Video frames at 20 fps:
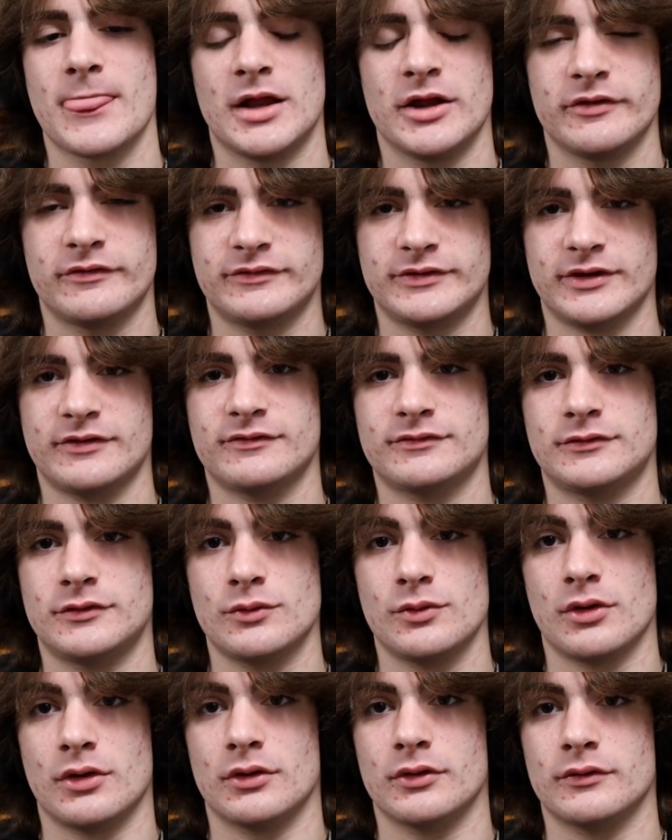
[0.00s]

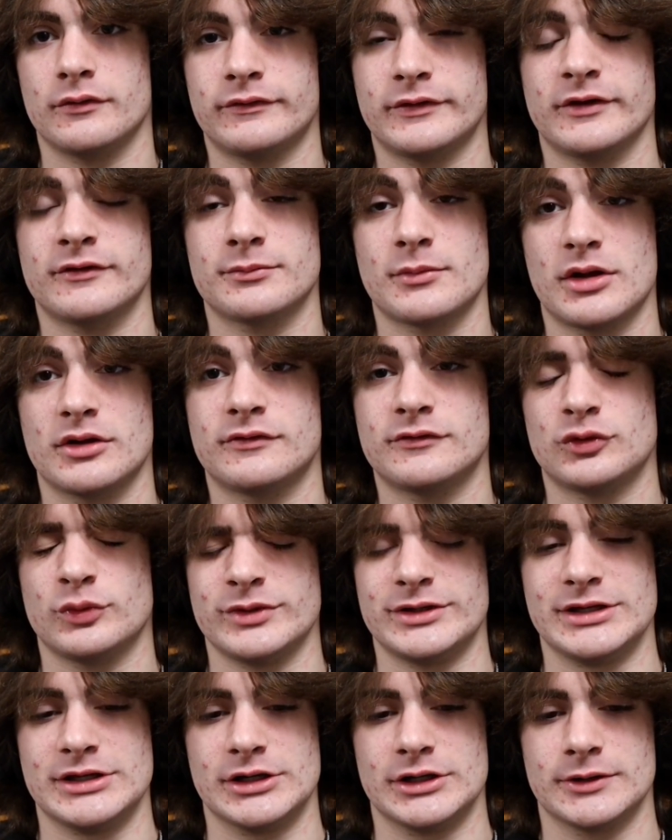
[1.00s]
6 months to a
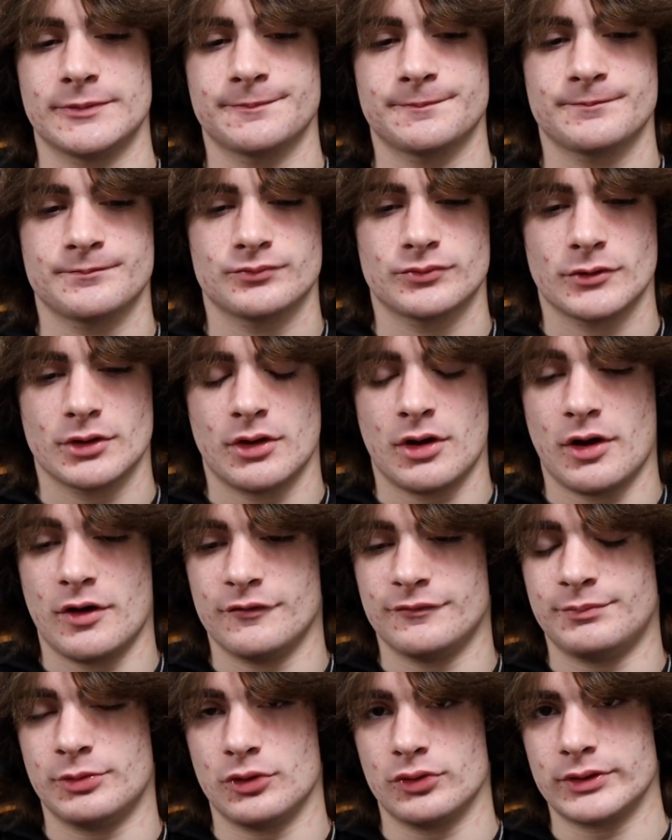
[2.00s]
year
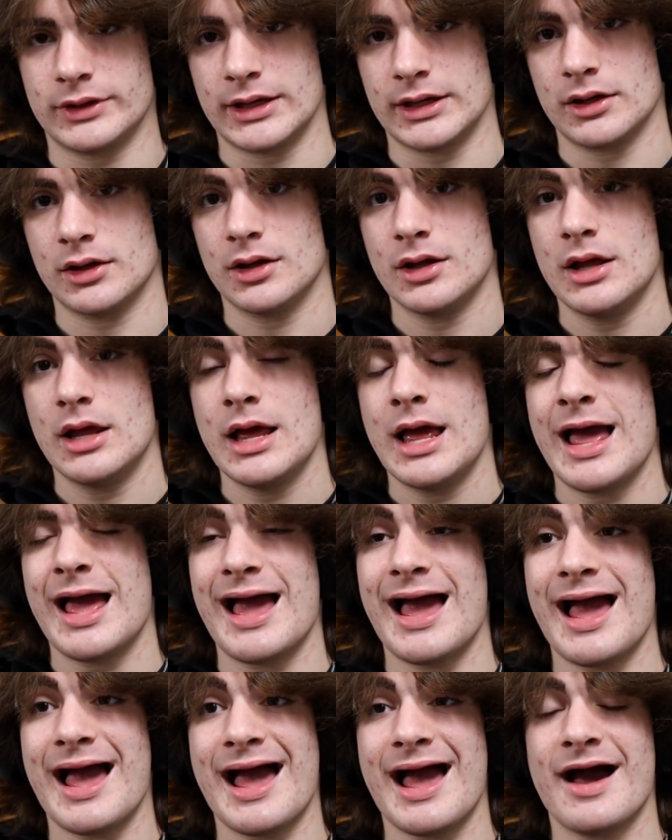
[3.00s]
of bulking.
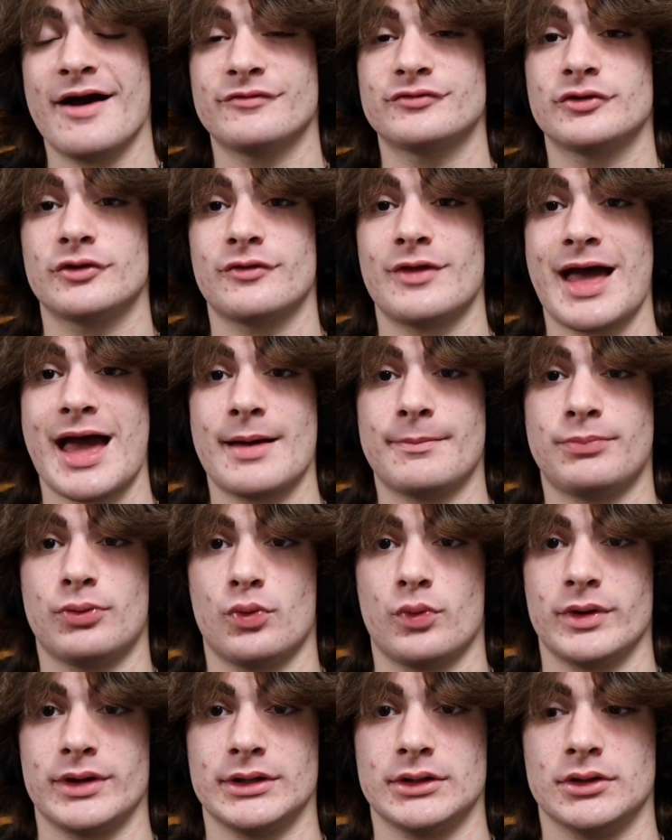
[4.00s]
After that
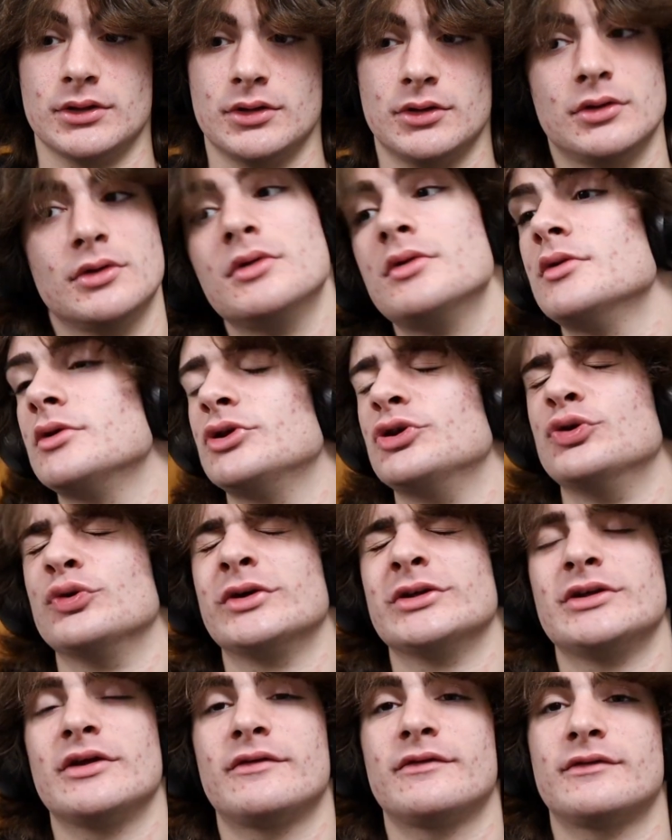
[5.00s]
point, you
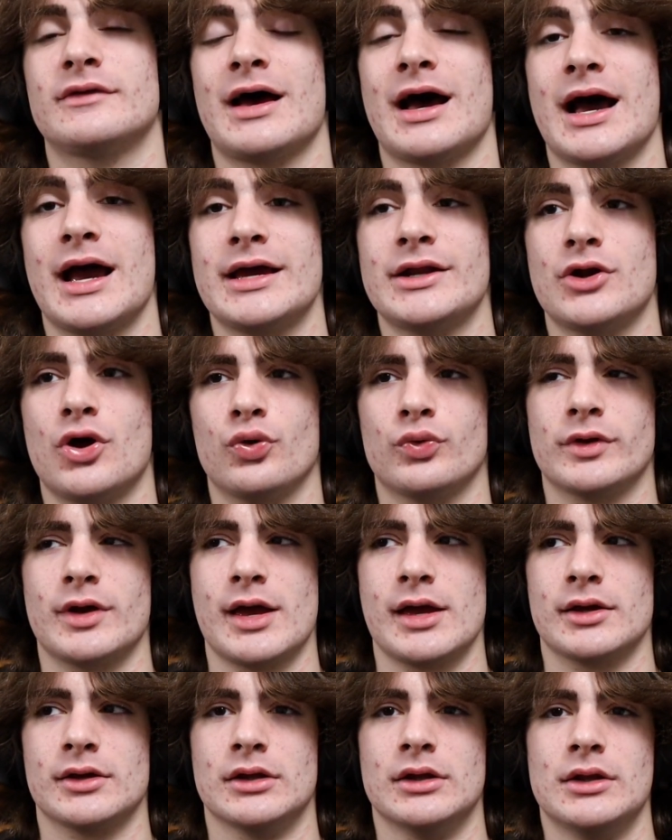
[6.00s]
can decide,
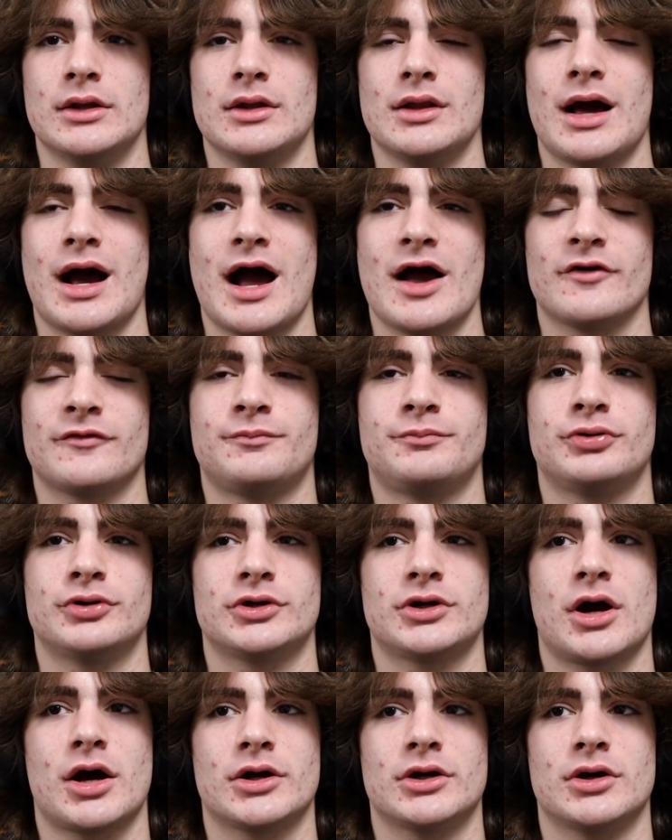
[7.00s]
okay, I've put
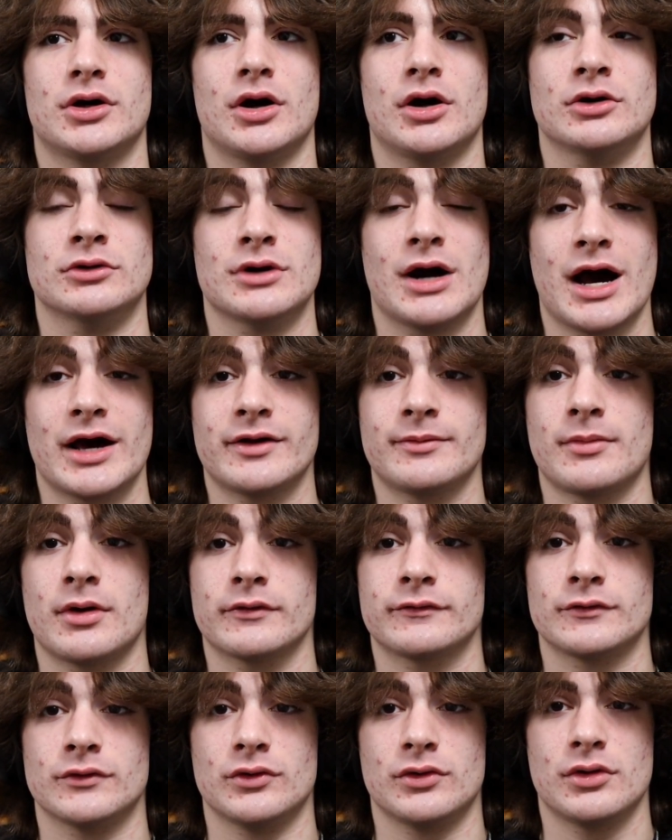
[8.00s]
on a lot of
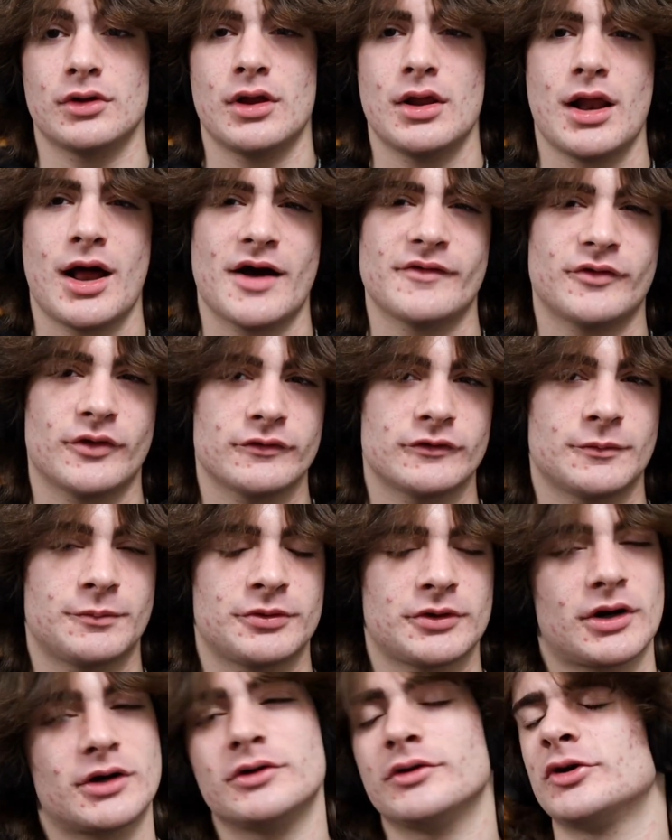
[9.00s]
muscle. I've also put
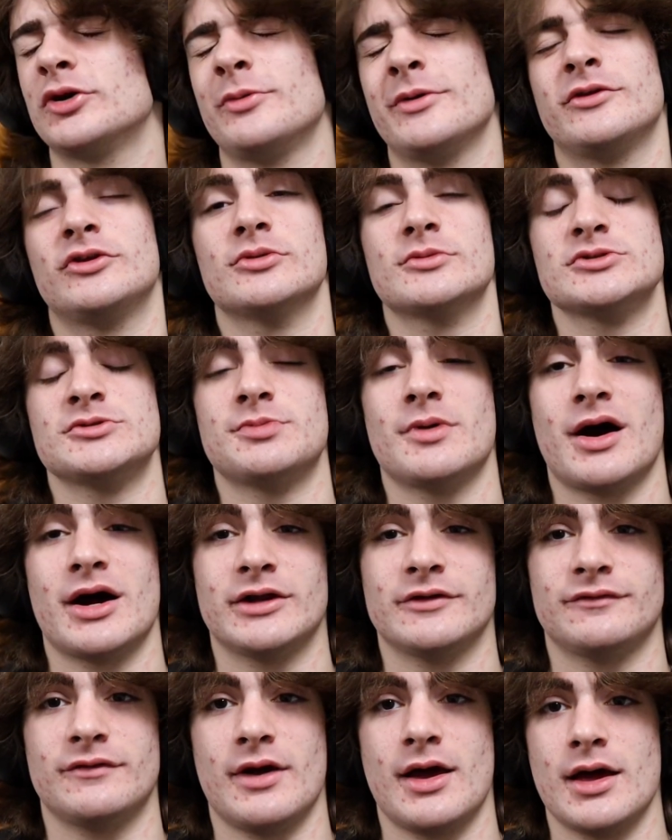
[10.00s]
on a little bit too much body
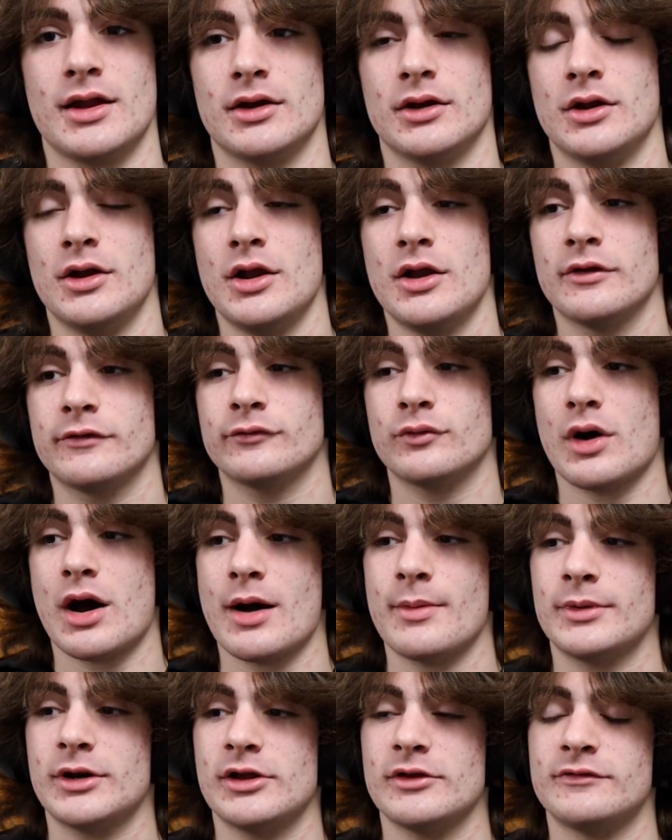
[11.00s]
fat. So
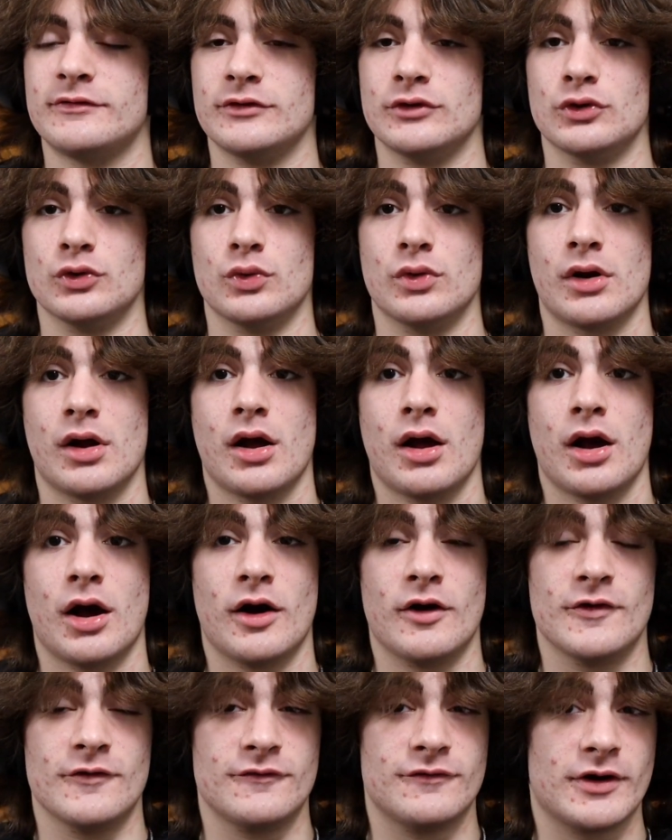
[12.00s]
I'm going to do
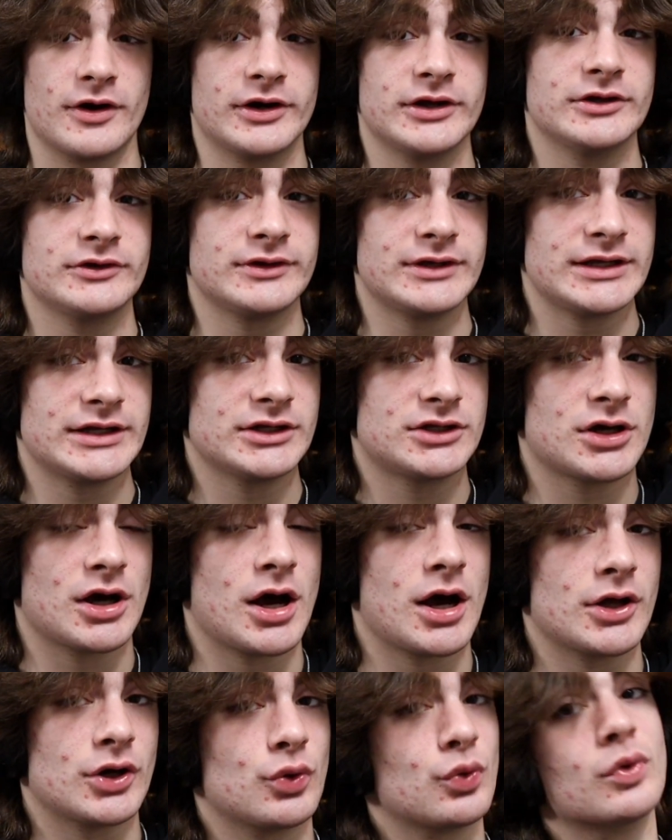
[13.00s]
a very lean
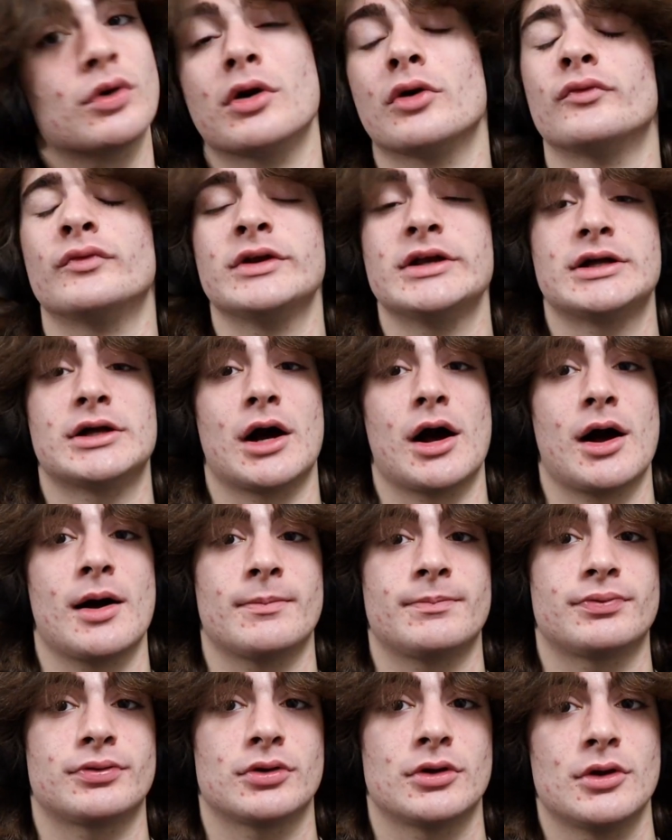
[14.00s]
cut or a recomp